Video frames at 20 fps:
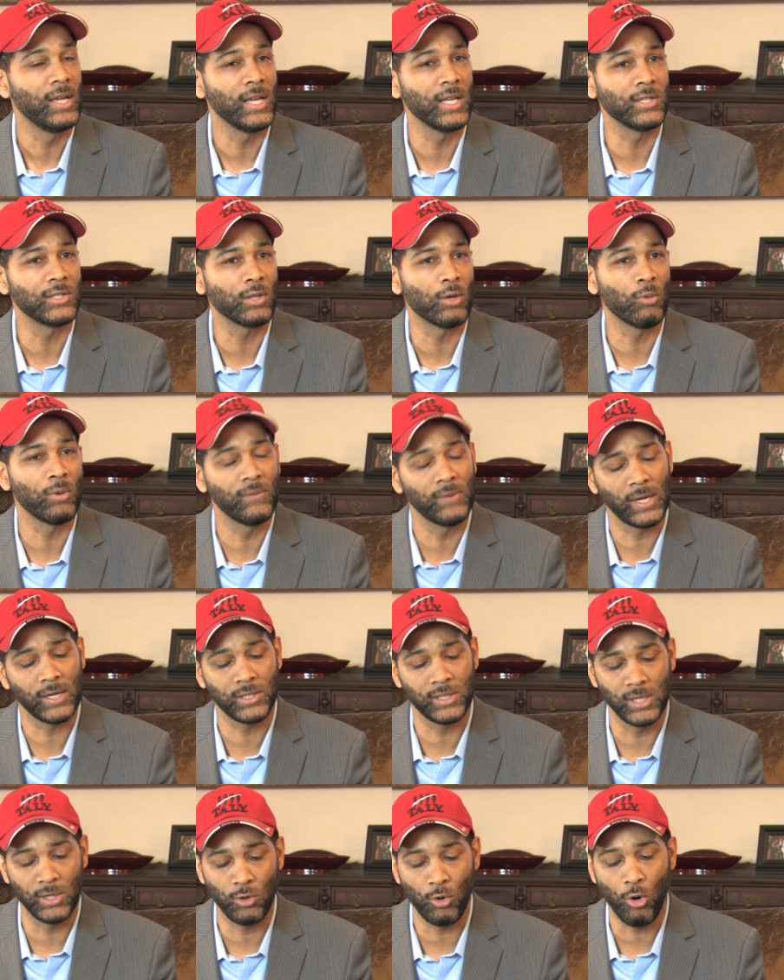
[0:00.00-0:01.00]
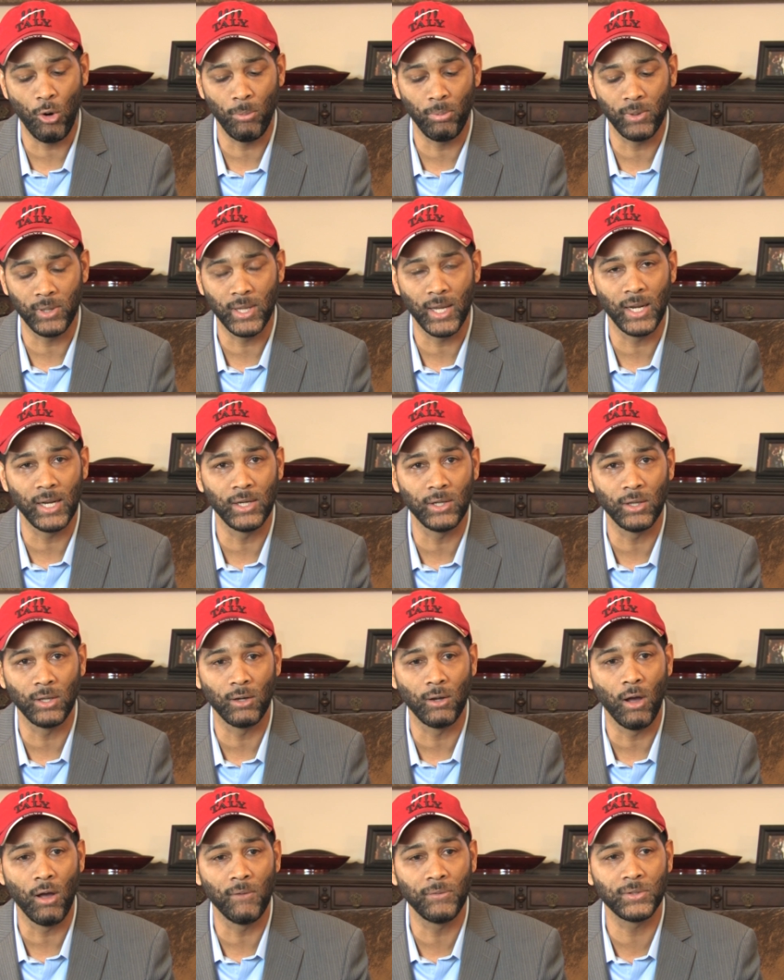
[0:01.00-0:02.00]
And so we've actually incorporated that into the
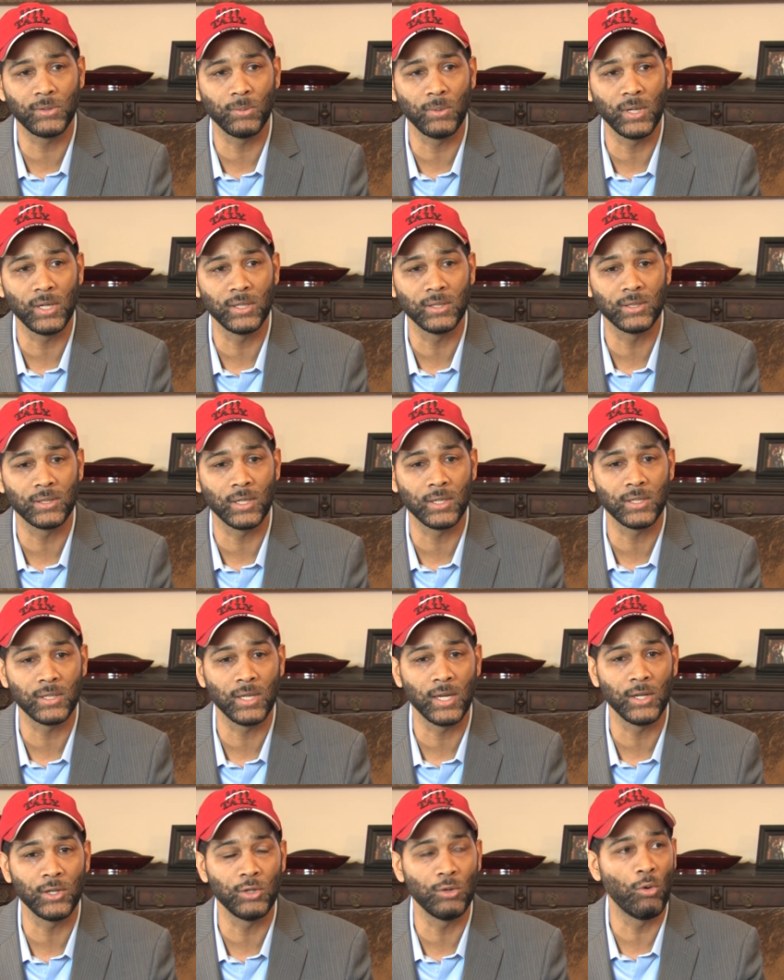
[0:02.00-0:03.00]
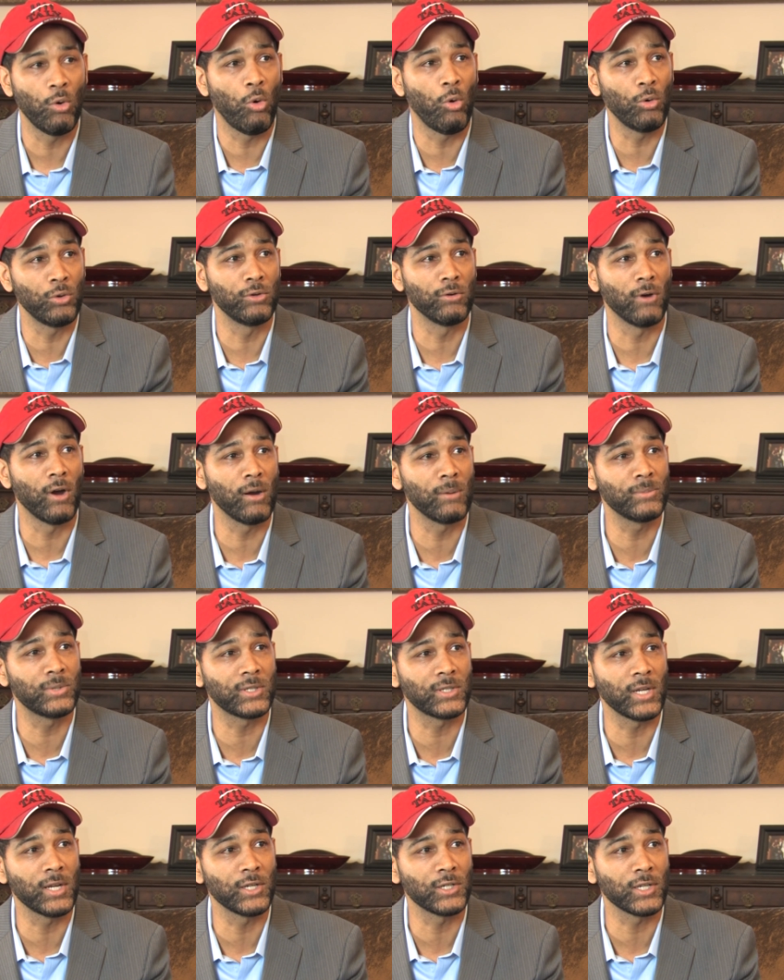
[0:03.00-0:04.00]
golf swing such that you hold your arms
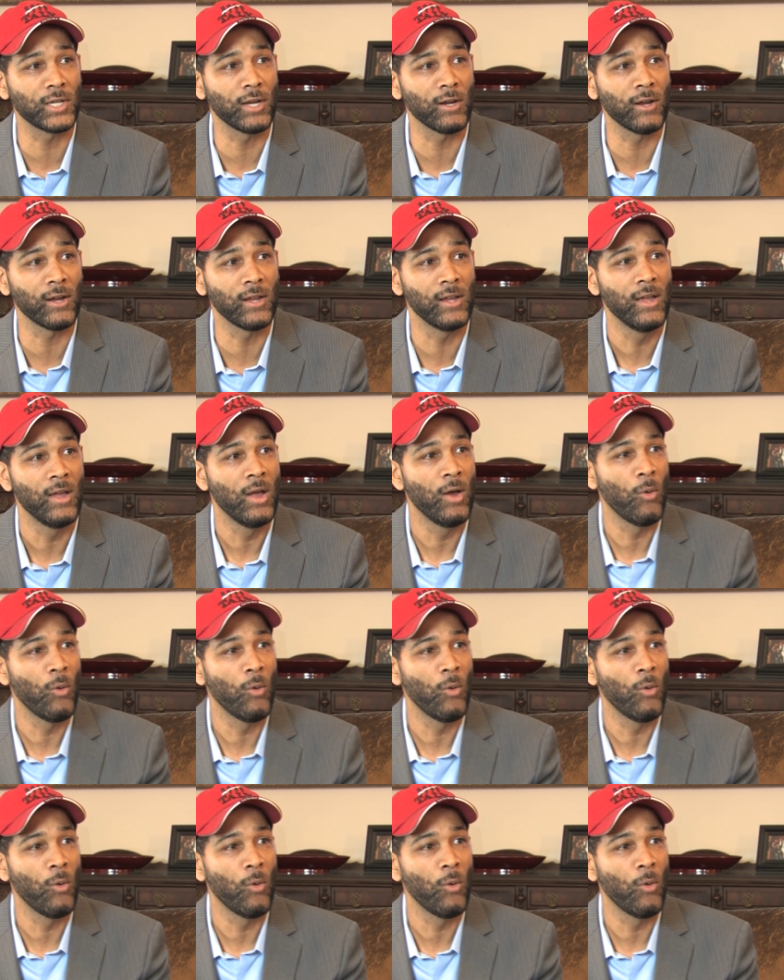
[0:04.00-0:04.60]
stationary